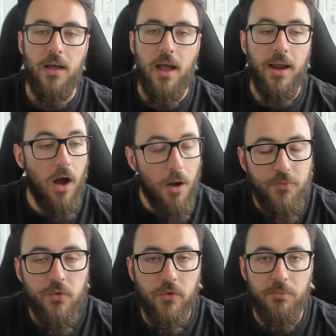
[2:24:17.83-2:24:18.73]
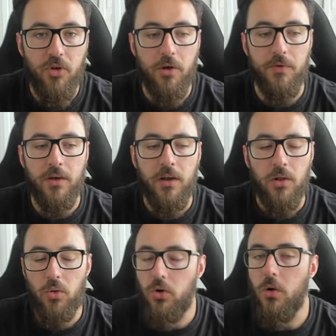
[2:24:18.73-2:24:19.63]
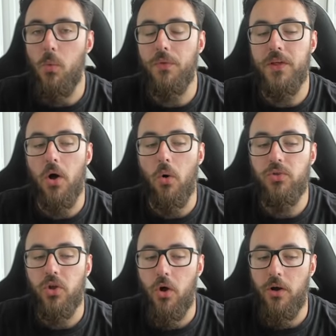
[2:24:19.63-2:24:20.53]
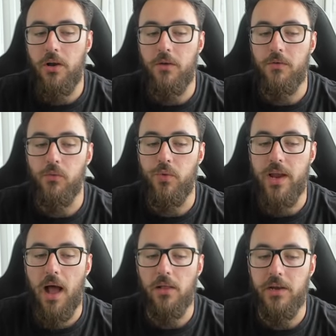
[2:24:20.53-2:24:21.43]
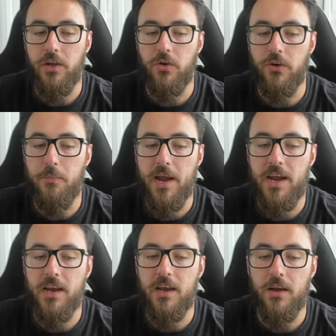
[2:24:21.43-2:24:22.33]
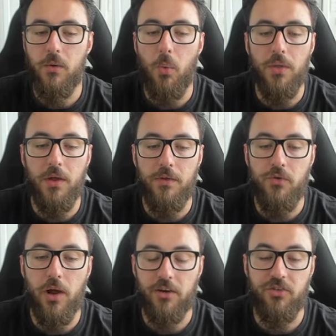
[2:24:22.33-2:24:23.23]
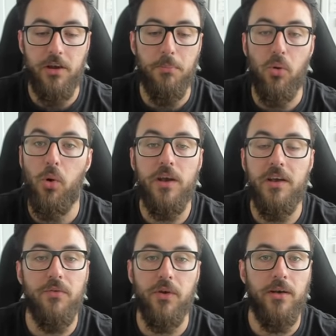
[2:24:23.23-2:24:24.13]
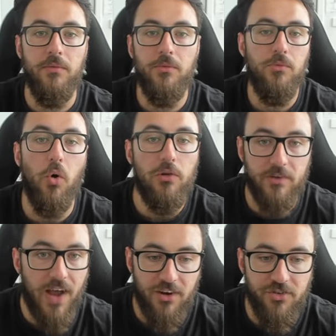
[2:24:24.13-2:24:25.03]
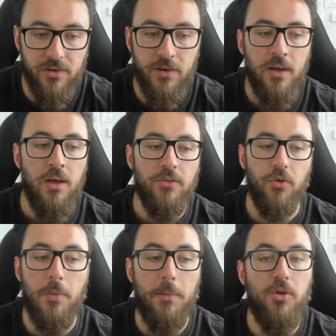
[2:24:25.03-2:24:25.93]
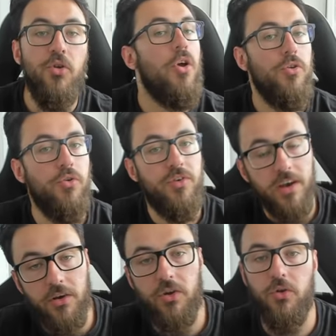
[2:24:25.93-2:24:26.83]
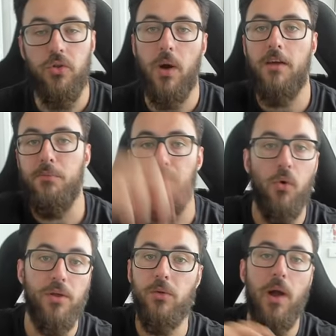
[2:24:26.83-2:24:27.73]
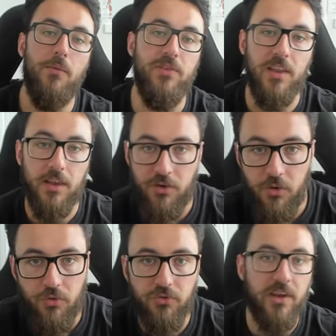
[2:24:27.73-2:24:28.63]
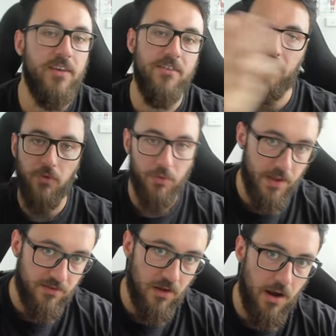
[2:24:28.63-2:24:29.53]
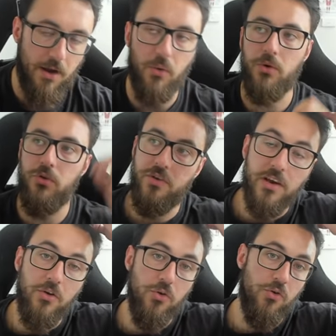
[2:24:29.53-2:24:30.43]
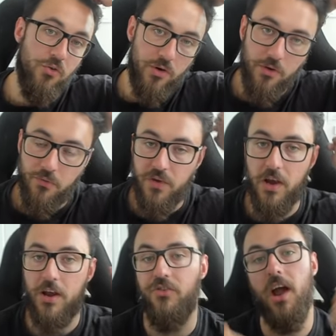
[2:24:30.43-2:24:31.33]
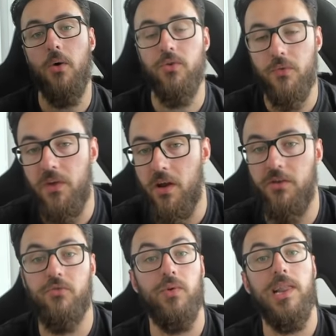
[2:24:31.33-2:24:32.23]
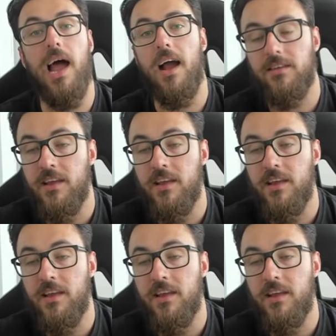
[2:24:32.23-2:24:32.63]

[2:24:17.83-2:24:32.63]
and after you've observed it, look at what the alternative reality could have been, what if you actually employed a different cause of action. So maybe you didn't cue the wave before and the wave was in, in neutral state instead of on their side, or you didn't use your, your fear and you held your fear and just relaxed